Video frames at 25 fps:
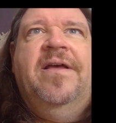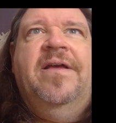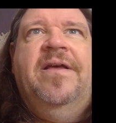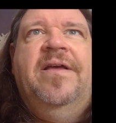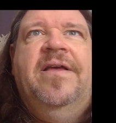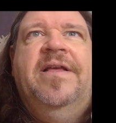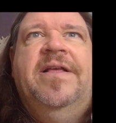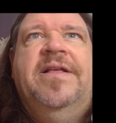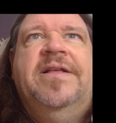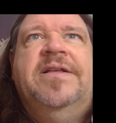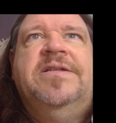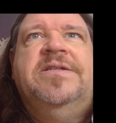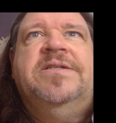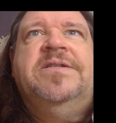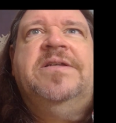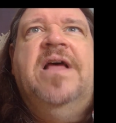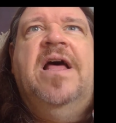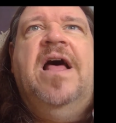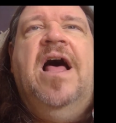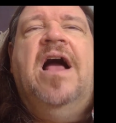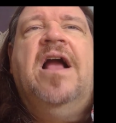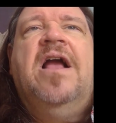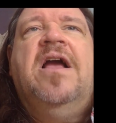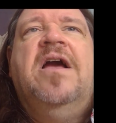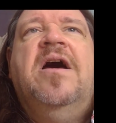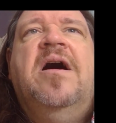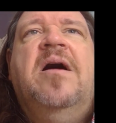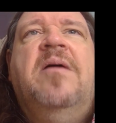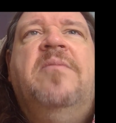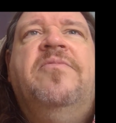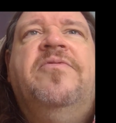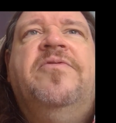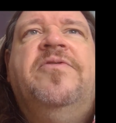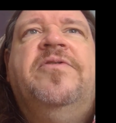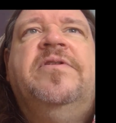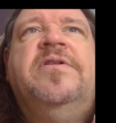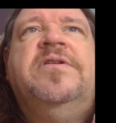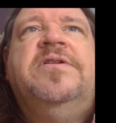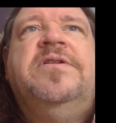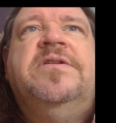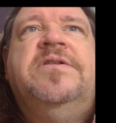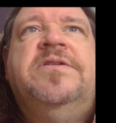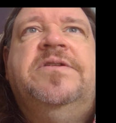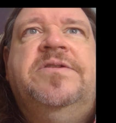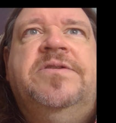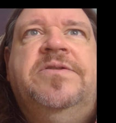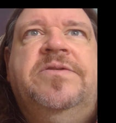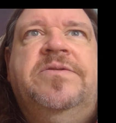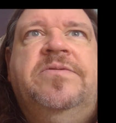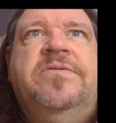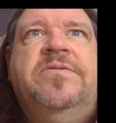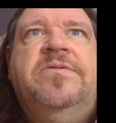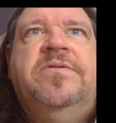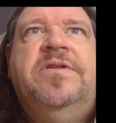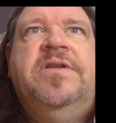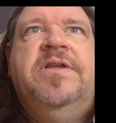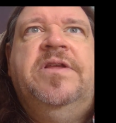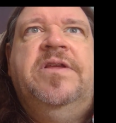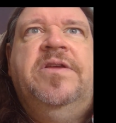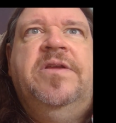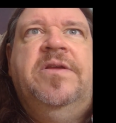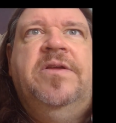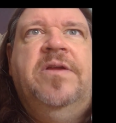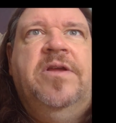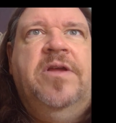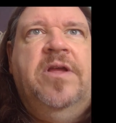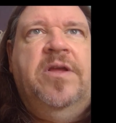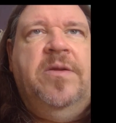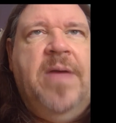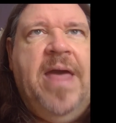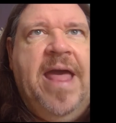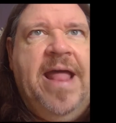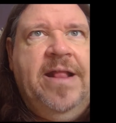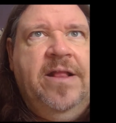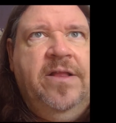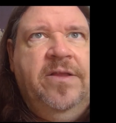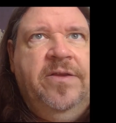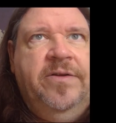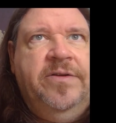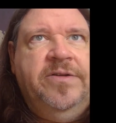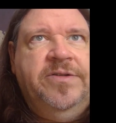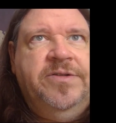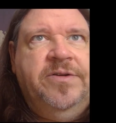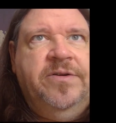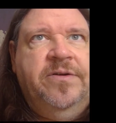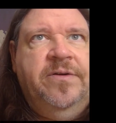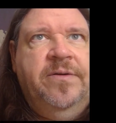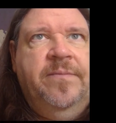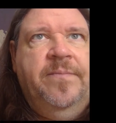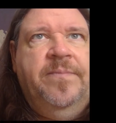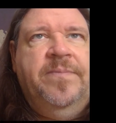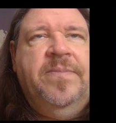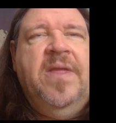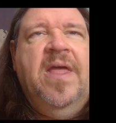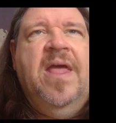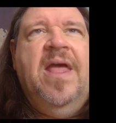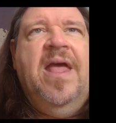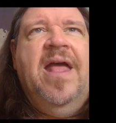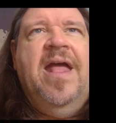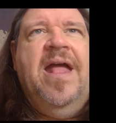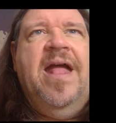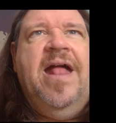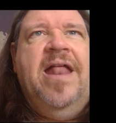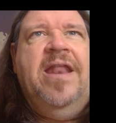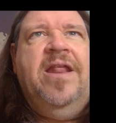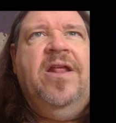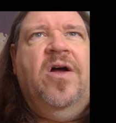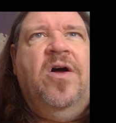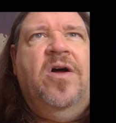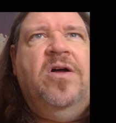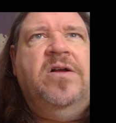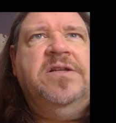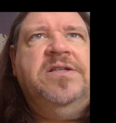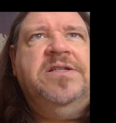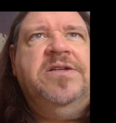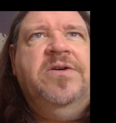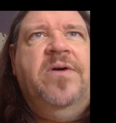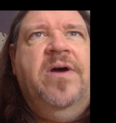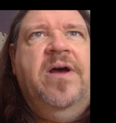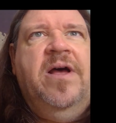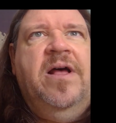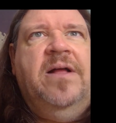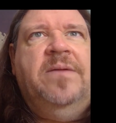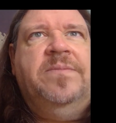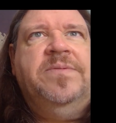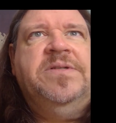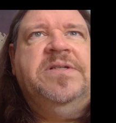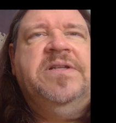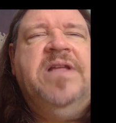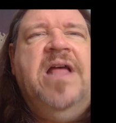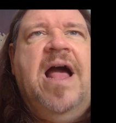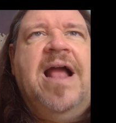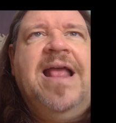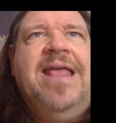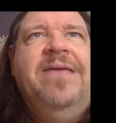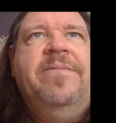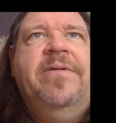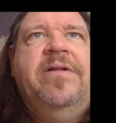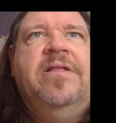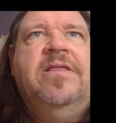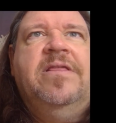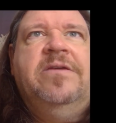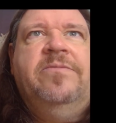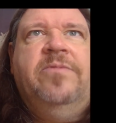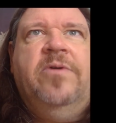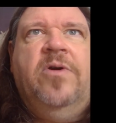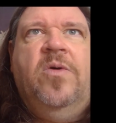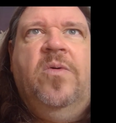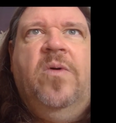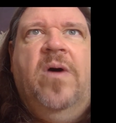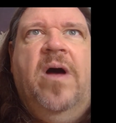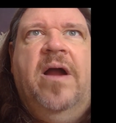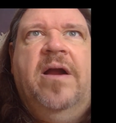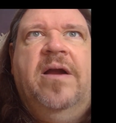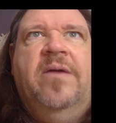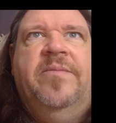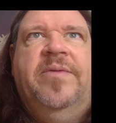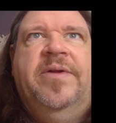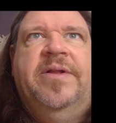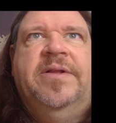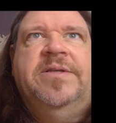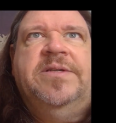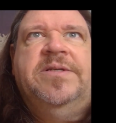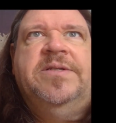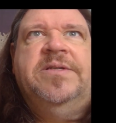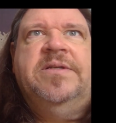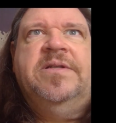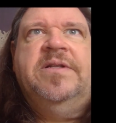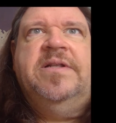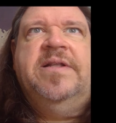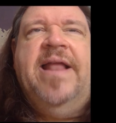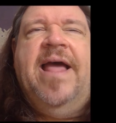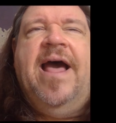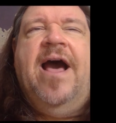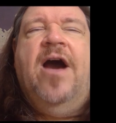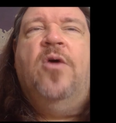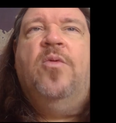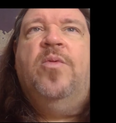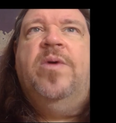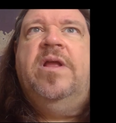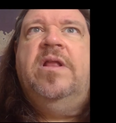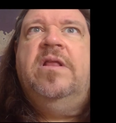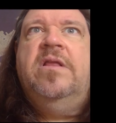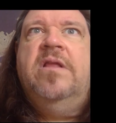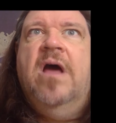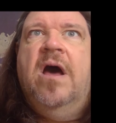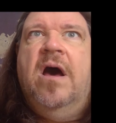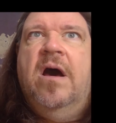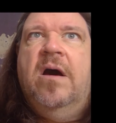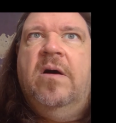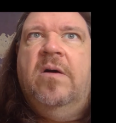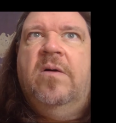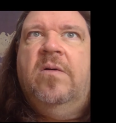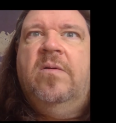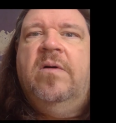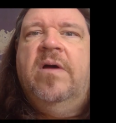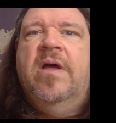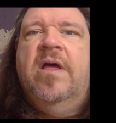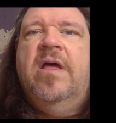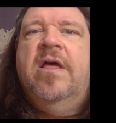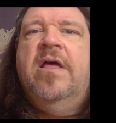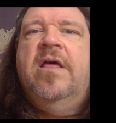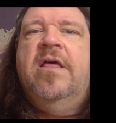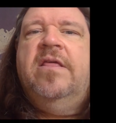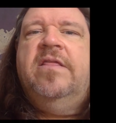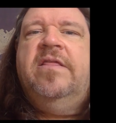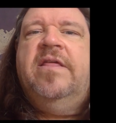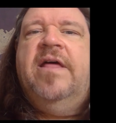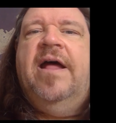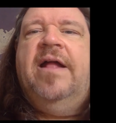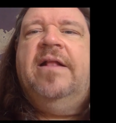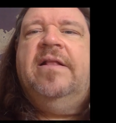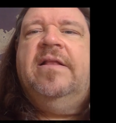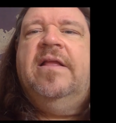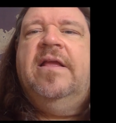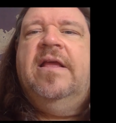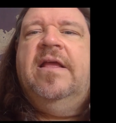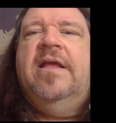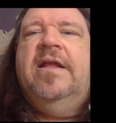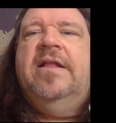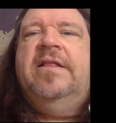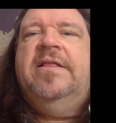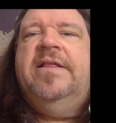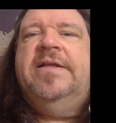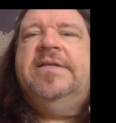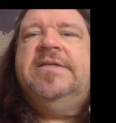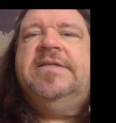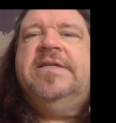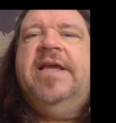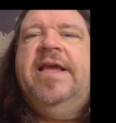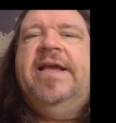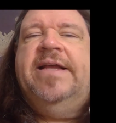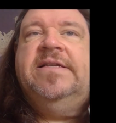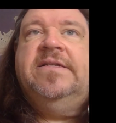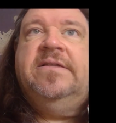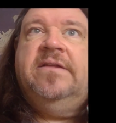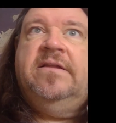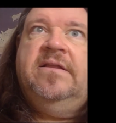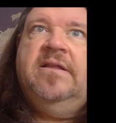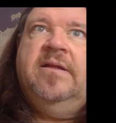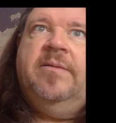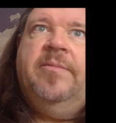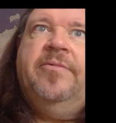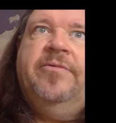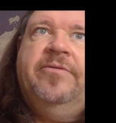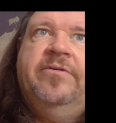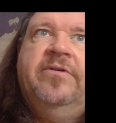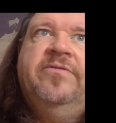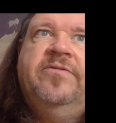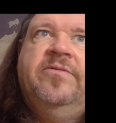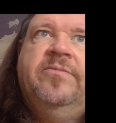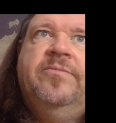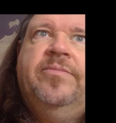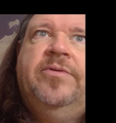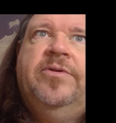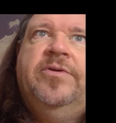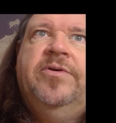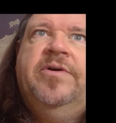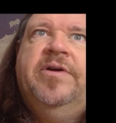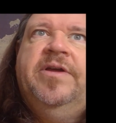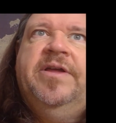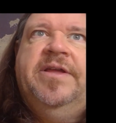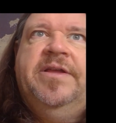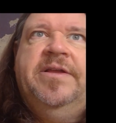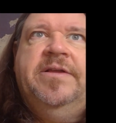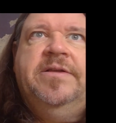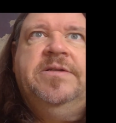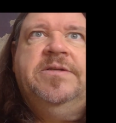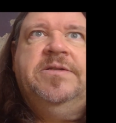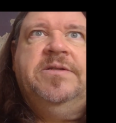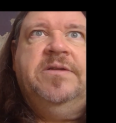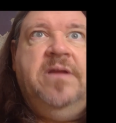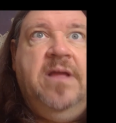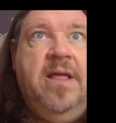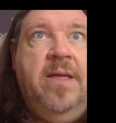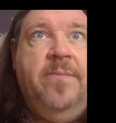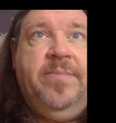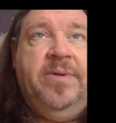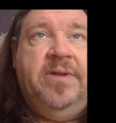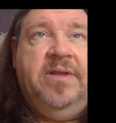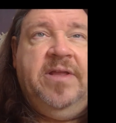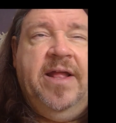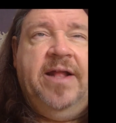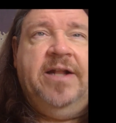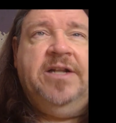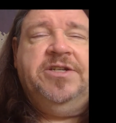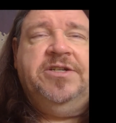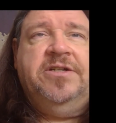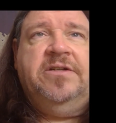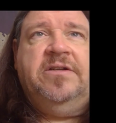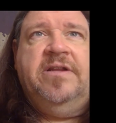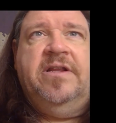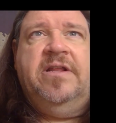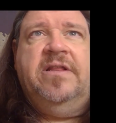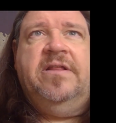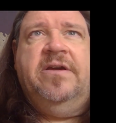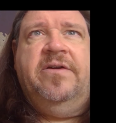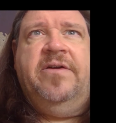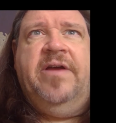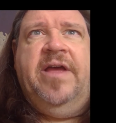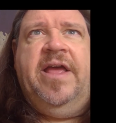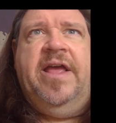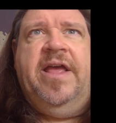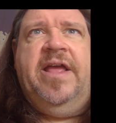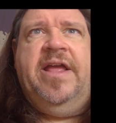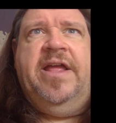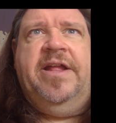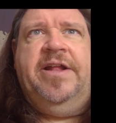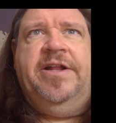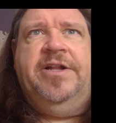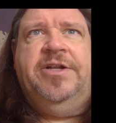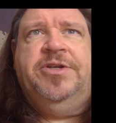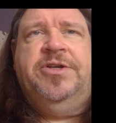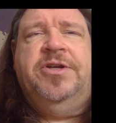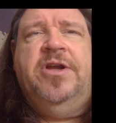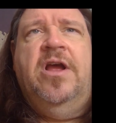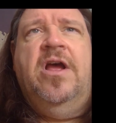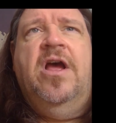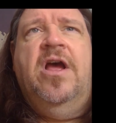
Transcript: is a comfort to the end user, and it also helps document the requirements. Now we know that in this case the number of employees and potentially their age